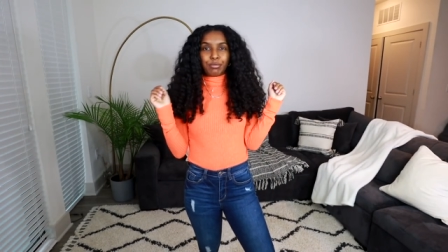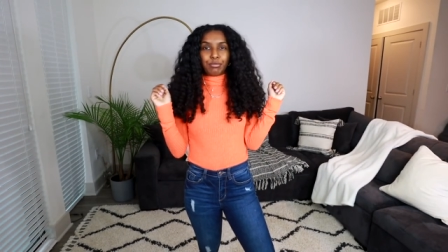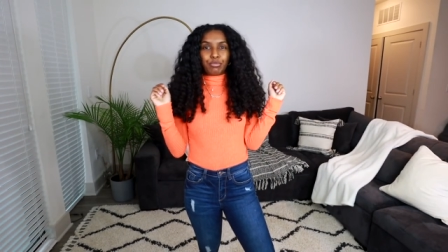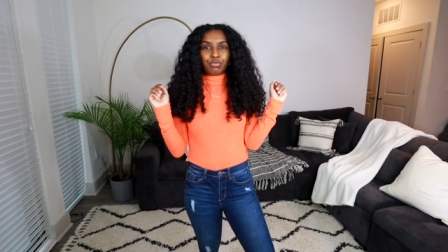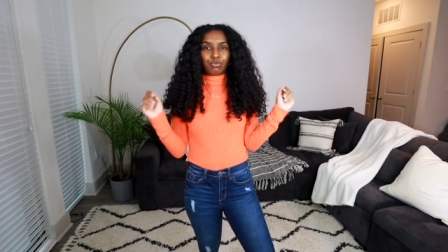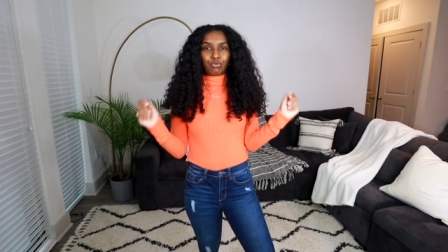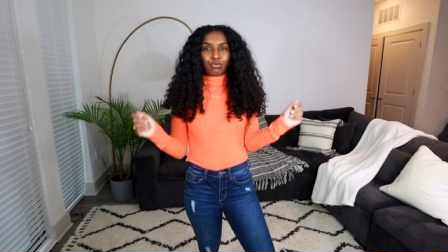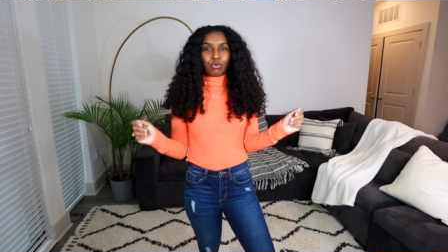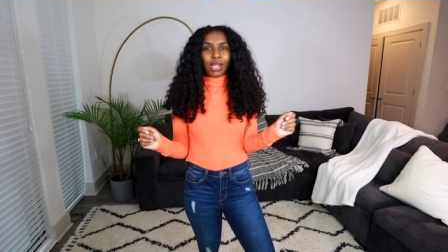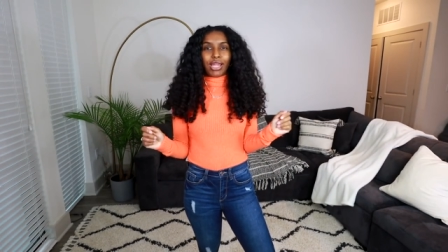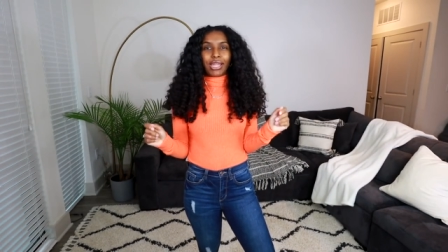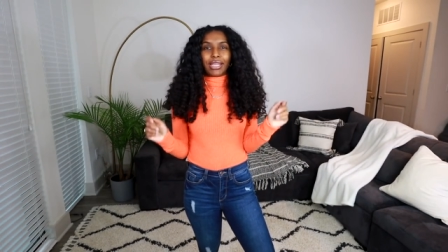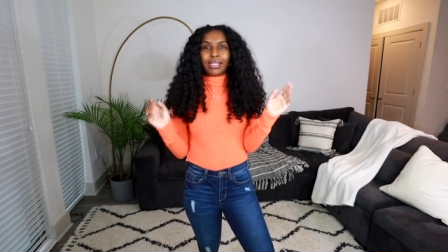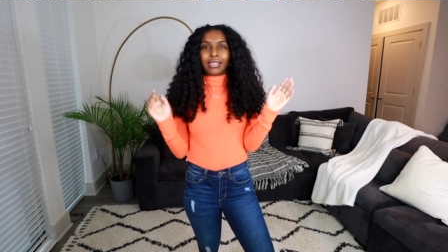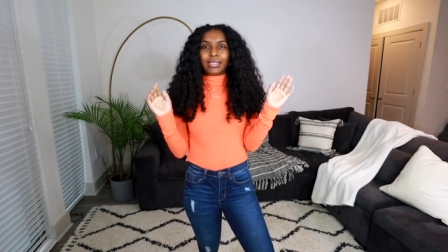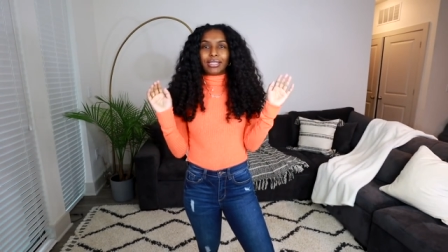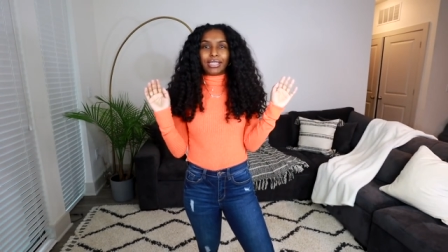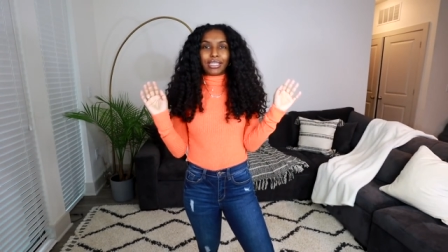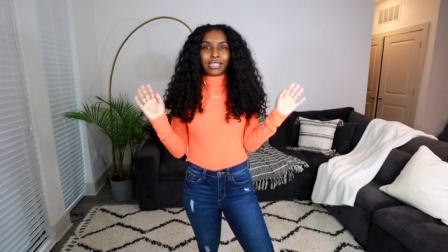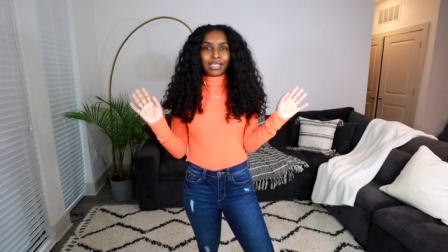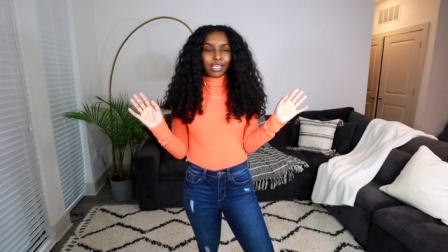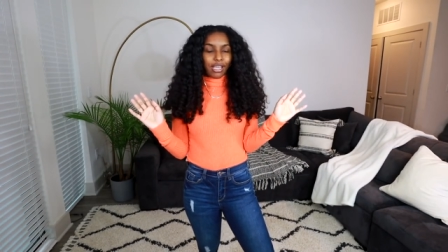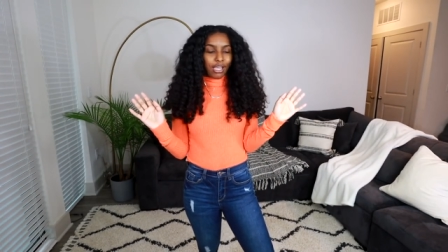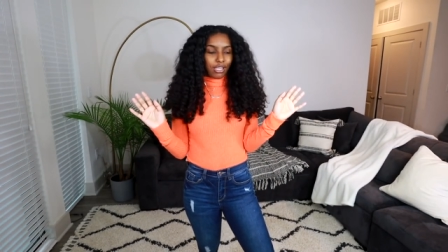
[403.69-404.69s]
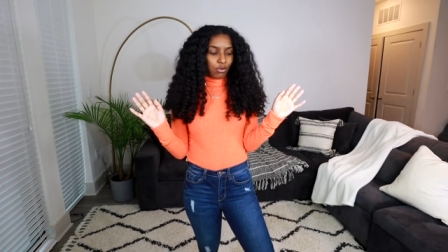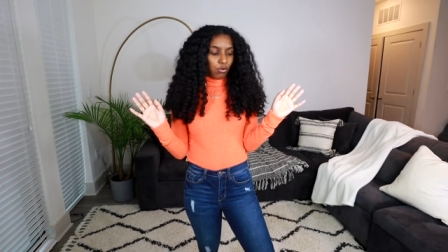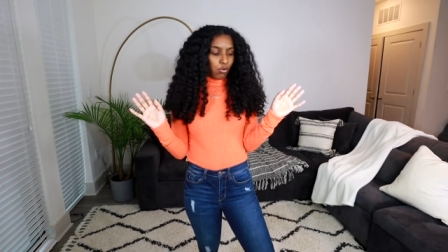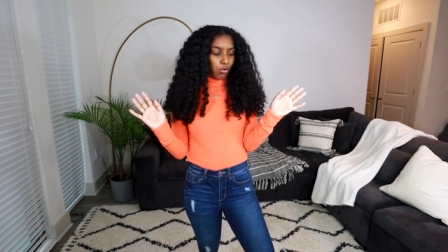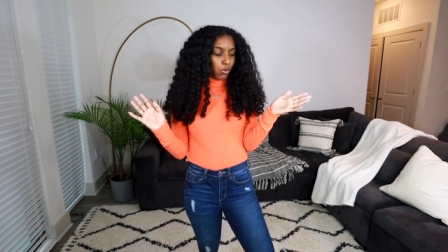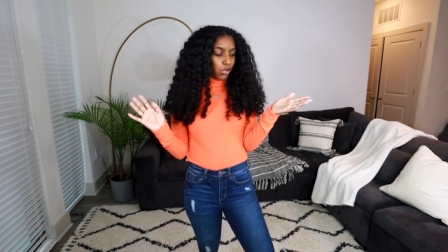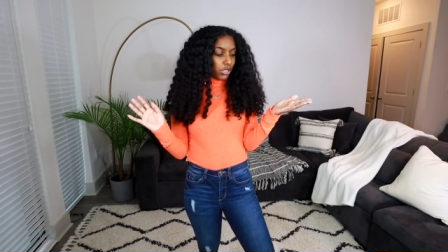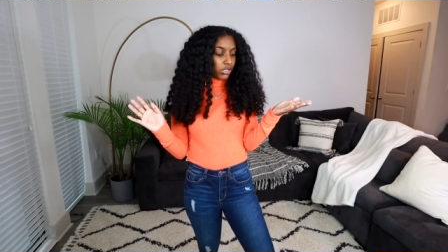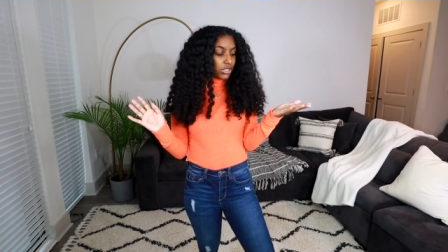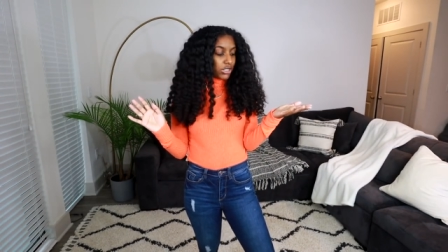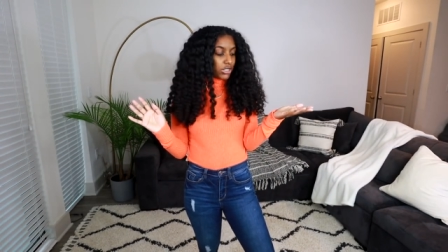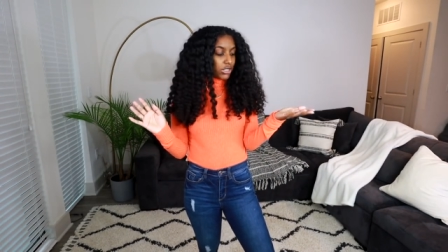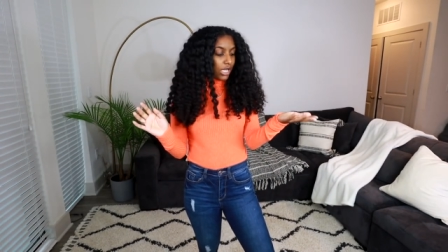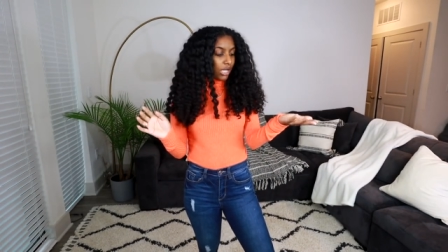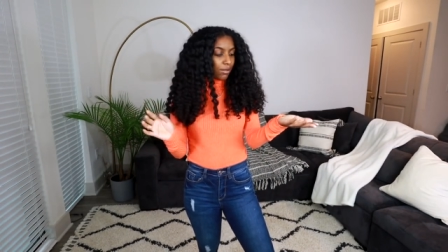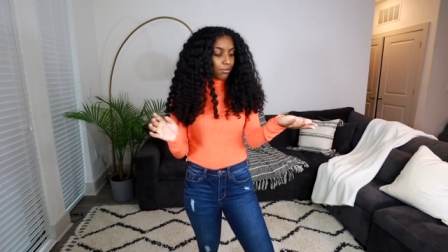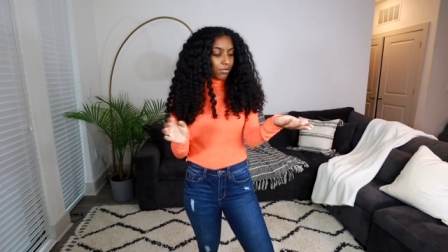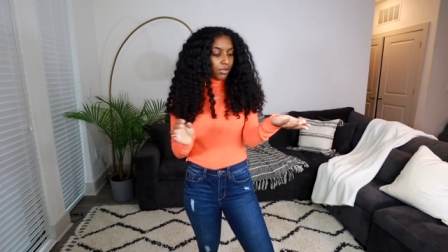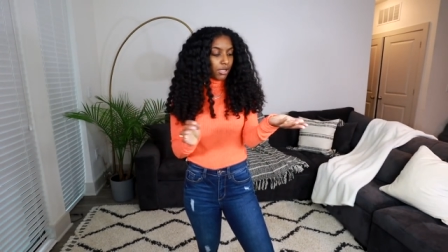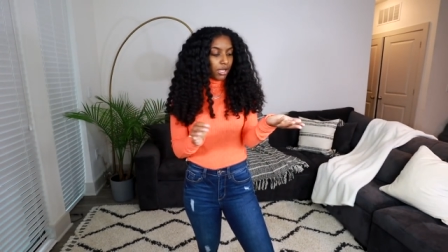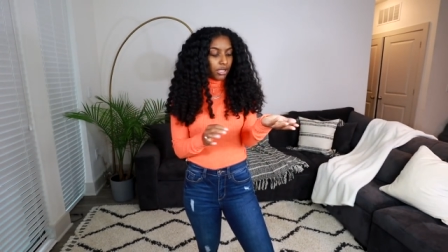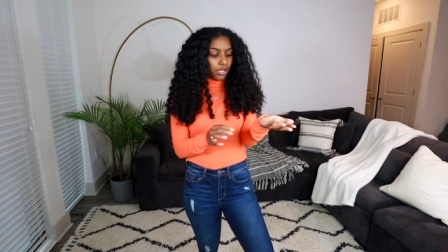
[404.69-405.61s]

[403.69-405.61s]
bright neon orange type